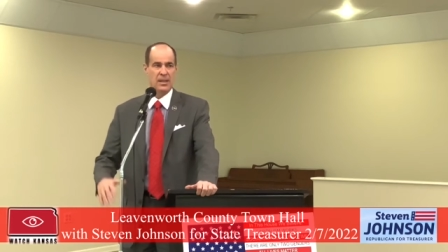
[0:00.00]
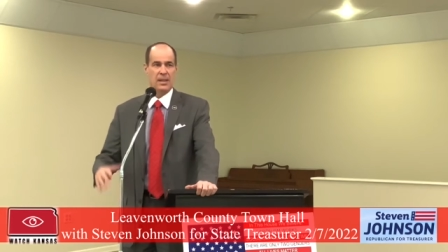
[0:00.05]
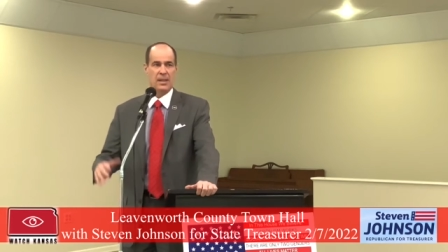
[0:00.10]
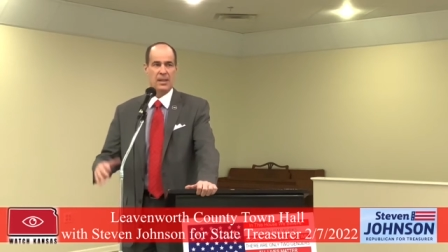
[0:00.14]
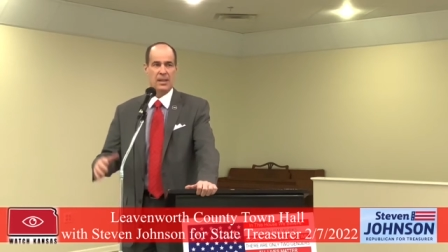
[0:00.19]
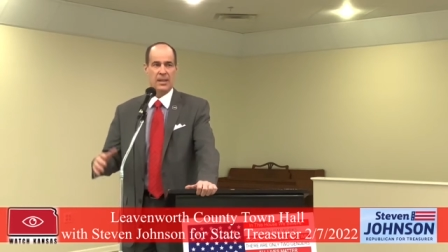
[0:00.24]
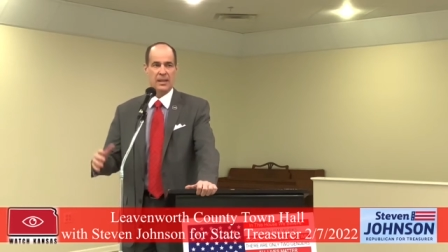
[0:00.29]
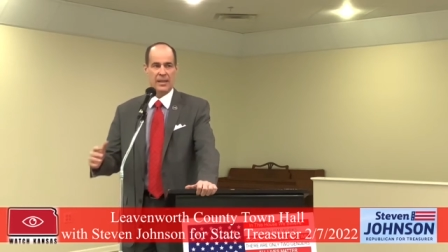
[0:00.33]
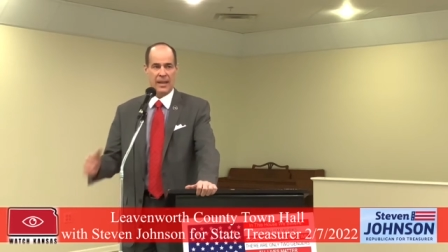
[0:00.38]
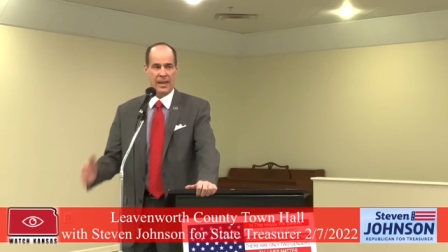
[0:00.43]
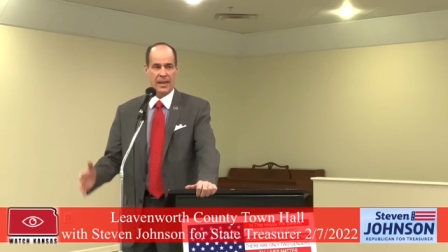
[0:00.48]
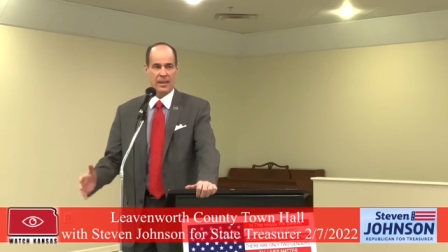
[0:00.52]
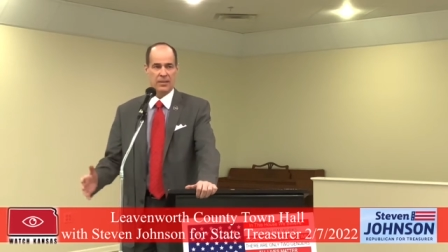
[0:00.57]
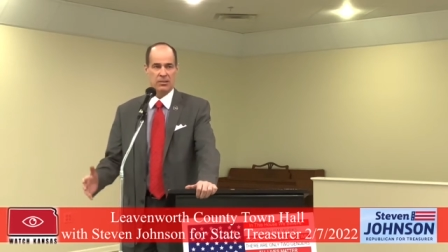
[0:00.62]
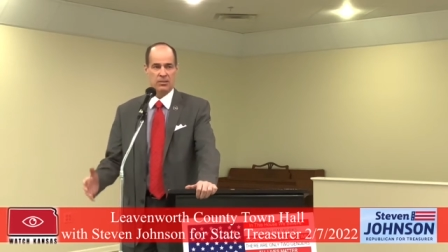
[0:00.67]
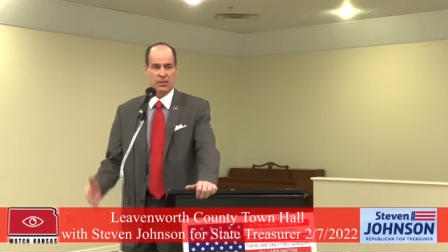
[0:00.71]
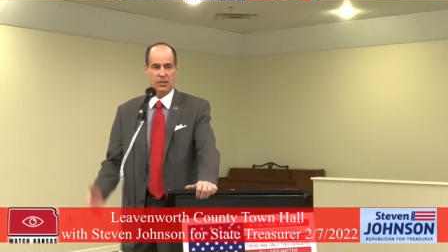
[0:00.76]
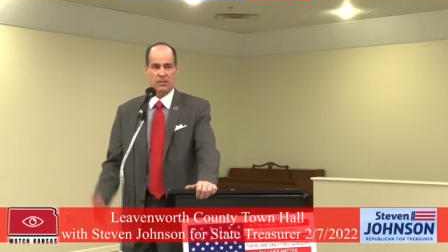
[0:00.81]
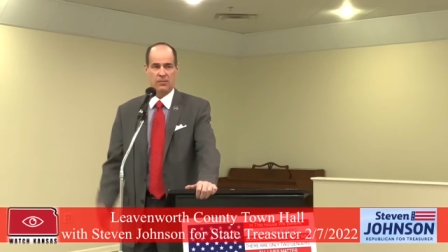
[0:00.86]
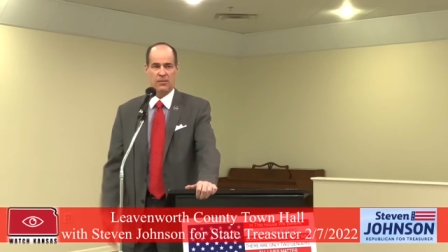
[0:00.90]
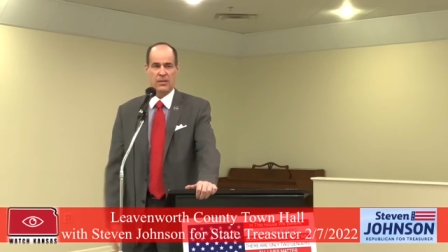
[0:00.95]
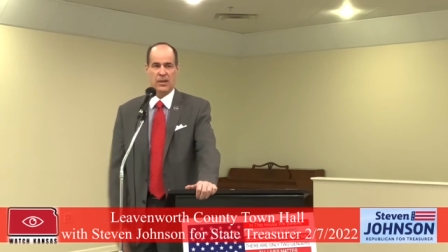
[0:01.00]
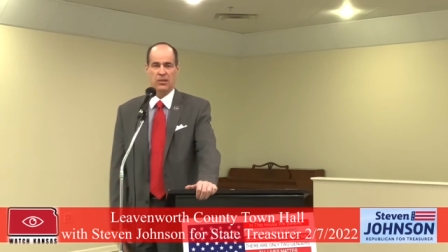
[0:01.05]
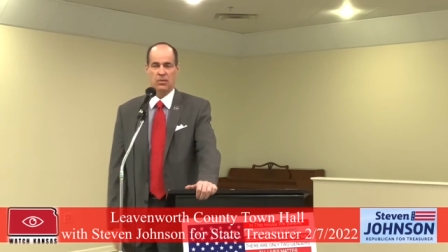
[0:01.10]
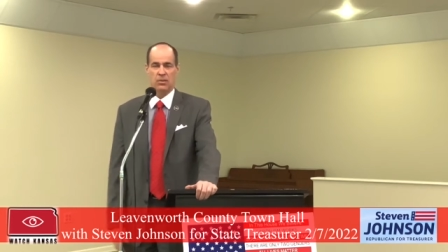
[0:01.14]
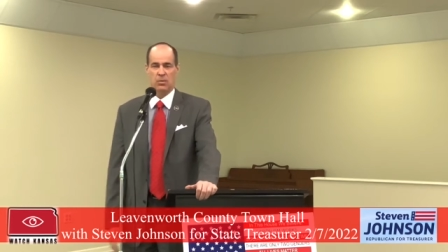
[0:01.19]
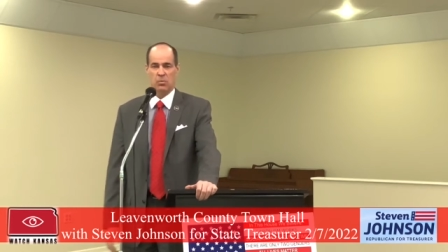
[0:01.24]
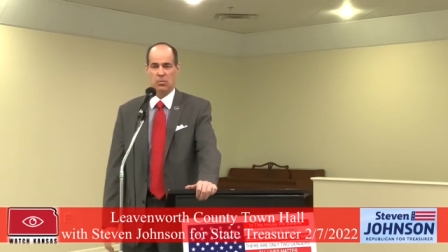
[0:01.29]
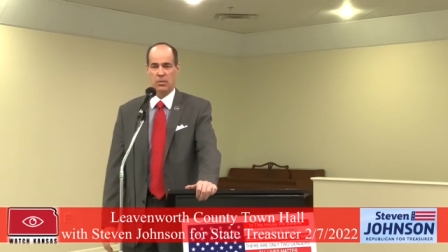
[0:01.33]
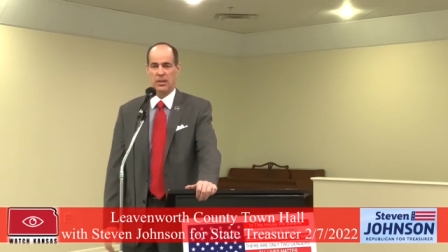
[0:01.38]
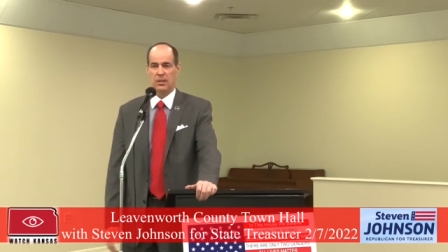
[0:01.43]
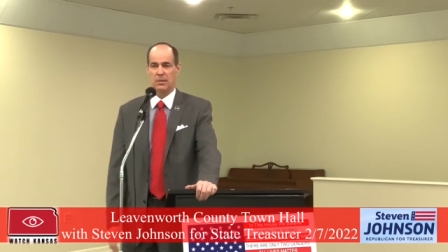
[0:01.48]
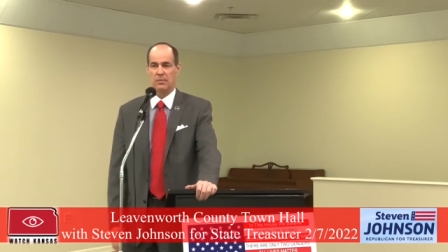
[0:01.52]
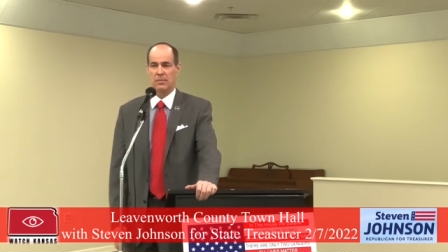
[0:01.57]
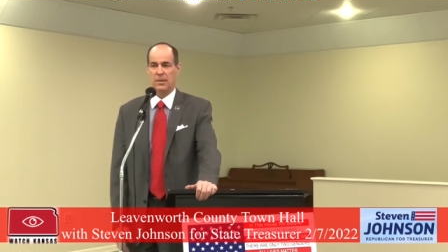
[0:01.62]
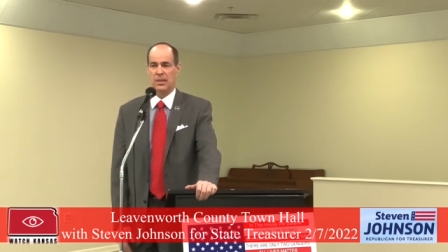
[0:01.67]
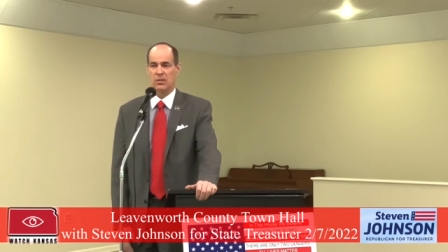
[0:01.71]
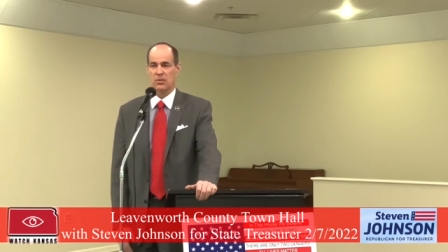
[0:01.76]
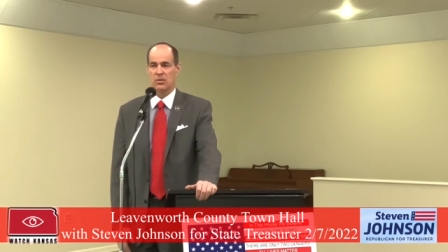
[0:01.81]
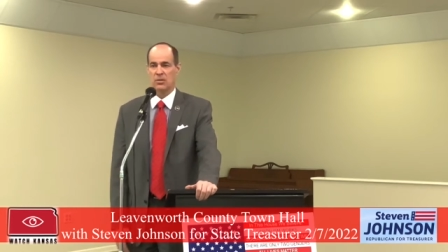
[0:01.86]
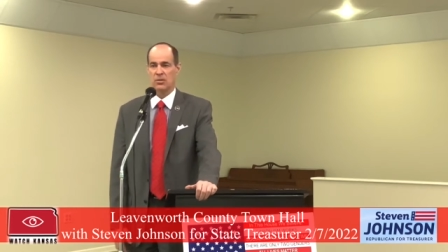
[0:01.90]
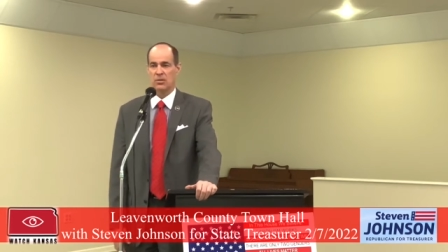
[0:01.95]
and actually found a way to
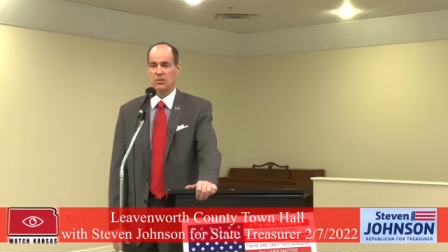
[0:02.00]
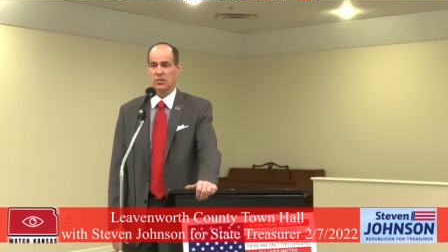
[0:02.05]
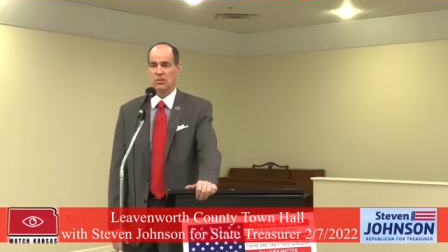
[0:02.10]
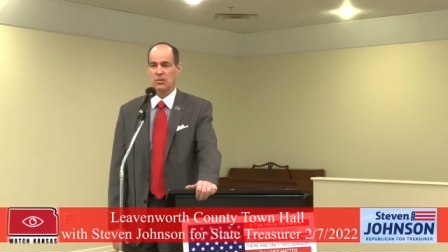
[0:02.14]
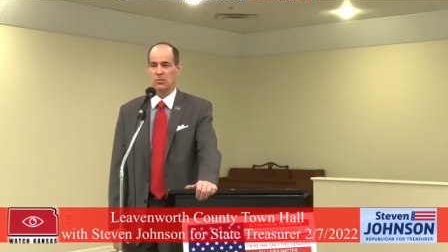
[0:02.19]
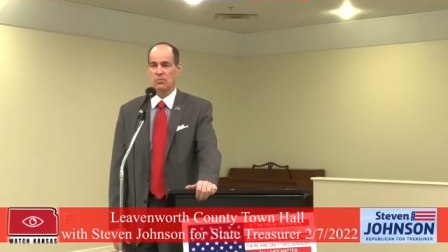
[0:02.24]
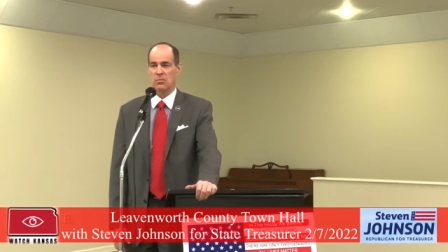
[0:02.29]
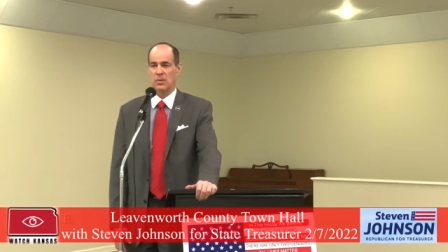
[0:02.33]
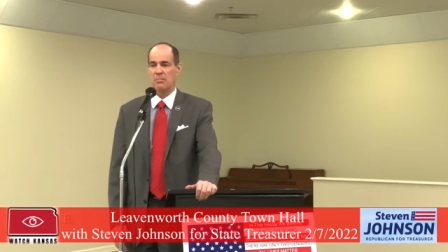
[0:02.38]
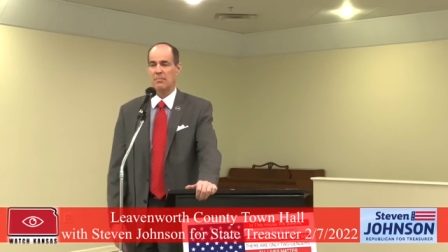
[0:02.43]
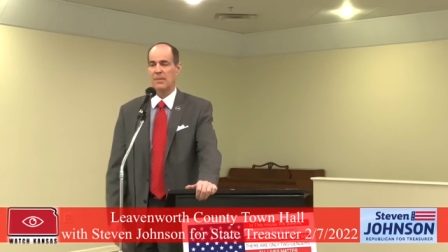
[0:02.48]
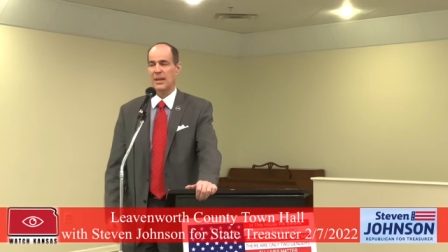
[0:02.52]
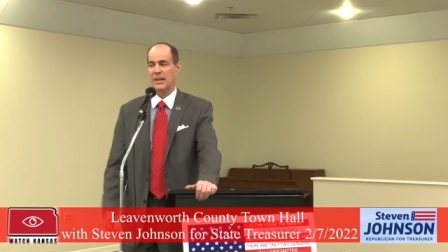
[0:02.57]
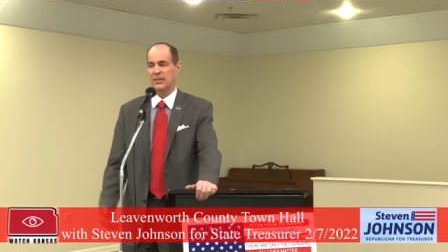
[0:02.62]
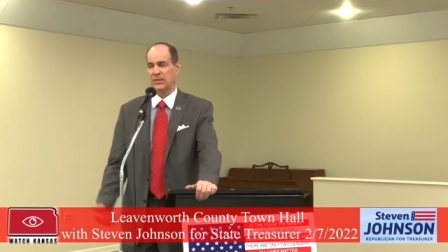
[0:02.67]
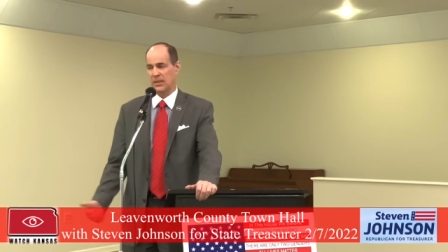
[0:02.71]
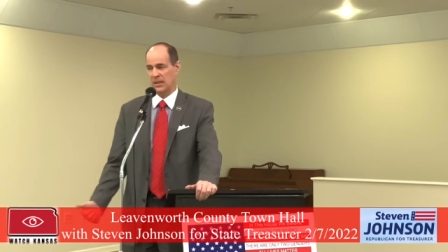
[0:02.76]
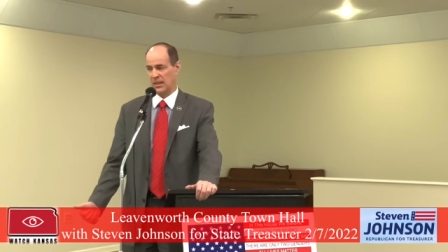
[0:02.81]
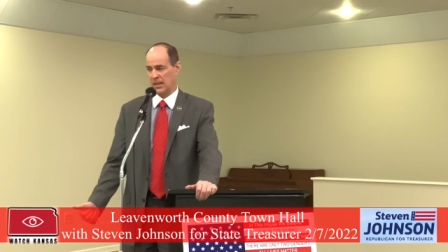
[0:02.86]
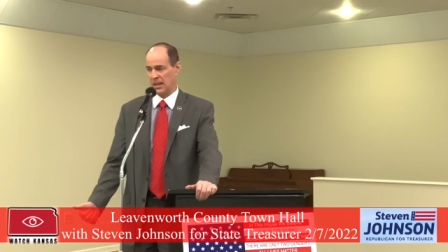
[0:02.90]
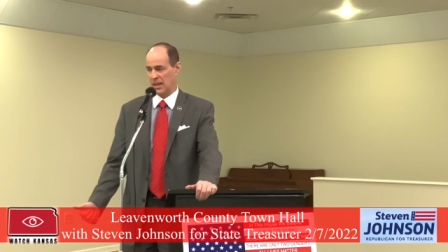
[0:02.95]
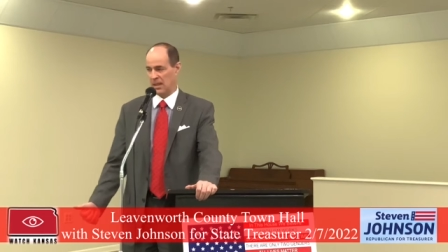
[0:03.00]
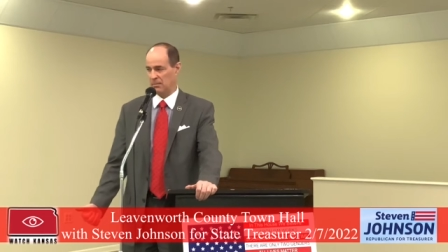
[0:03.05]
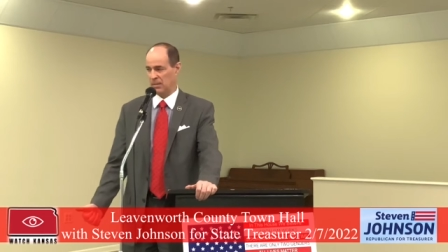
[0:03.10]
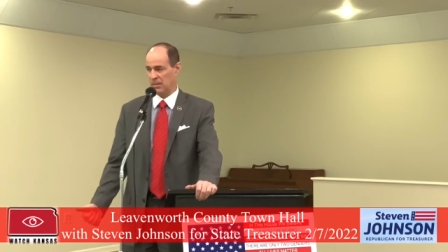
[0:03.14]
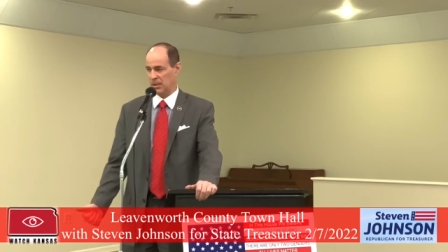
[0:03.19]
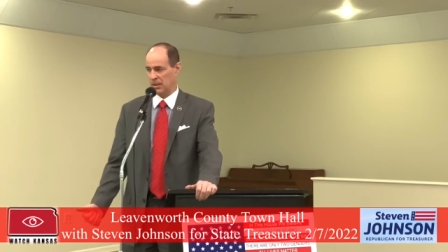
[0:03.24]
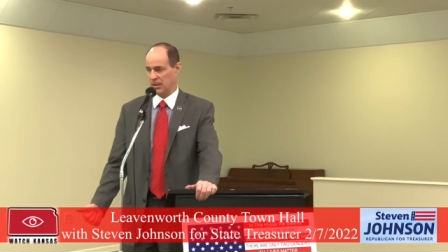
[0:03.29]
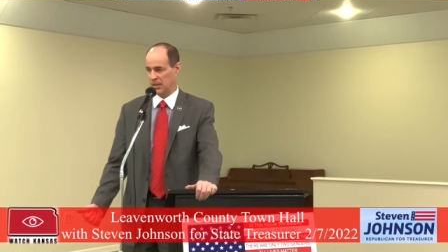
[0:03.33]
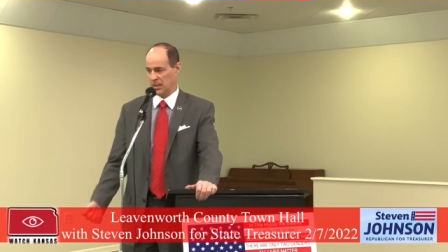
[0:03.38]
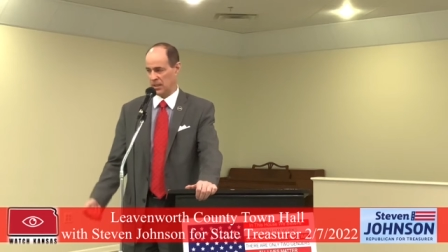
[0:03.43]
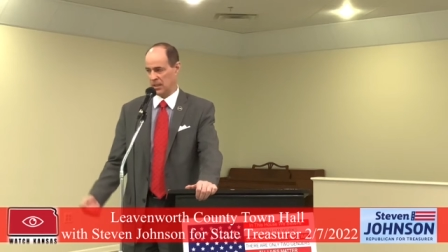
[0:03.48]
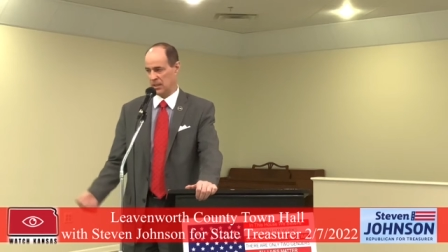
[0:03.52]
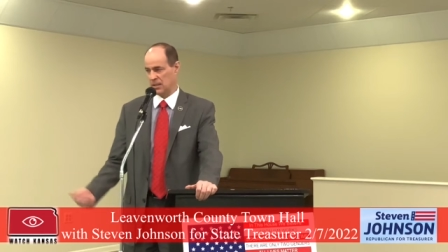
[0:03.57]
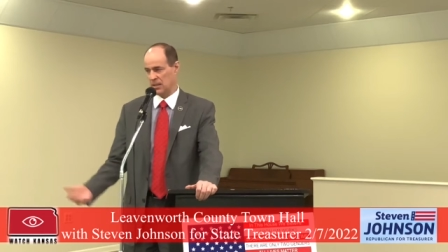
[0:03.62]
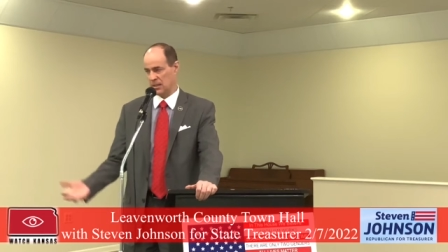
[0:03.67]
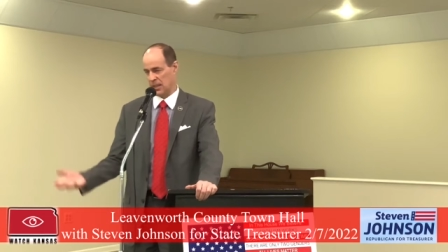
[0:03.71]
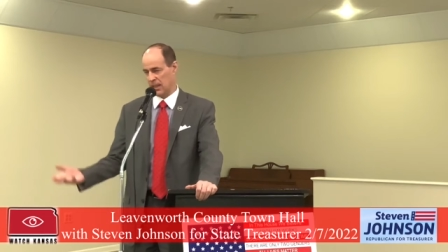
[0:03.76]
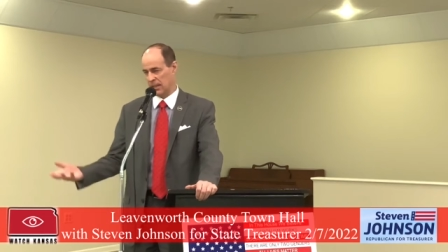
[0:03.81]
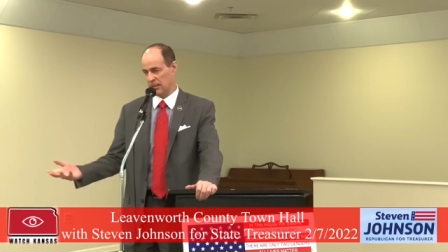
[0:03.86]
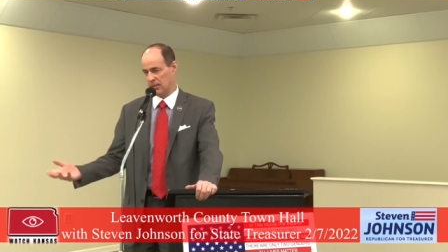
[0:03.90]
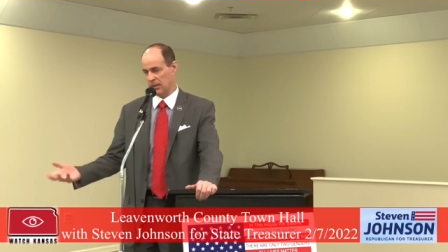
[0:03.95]
make sure that we met the liability, et
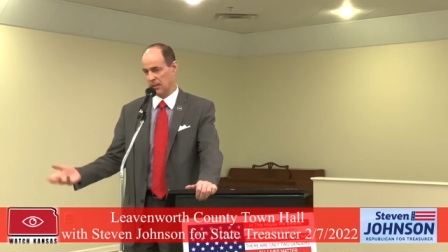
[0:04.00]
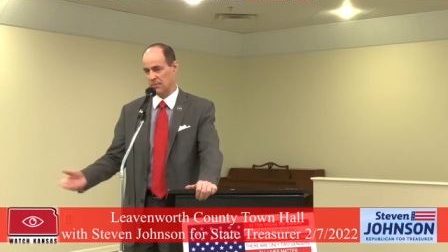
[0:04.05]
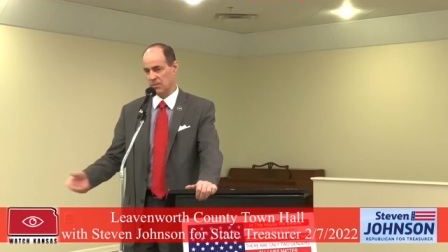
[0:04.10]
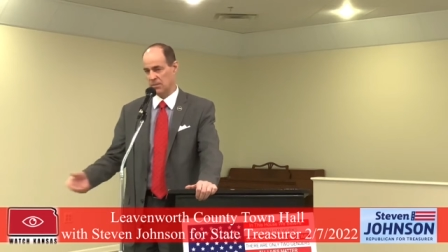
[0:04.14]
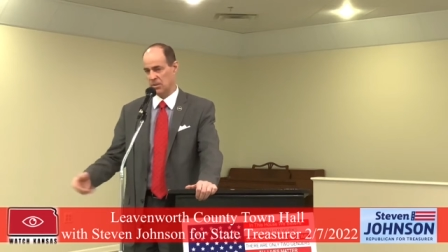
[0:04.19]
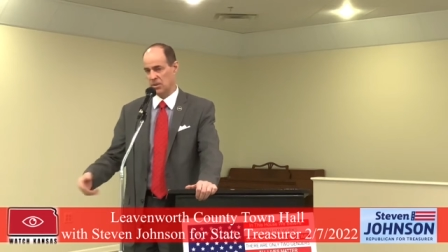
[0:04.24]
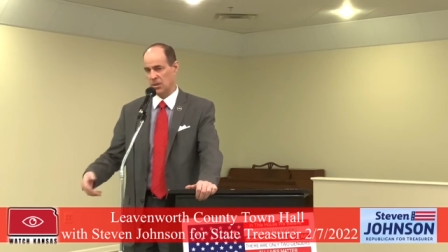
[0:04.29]
cetera.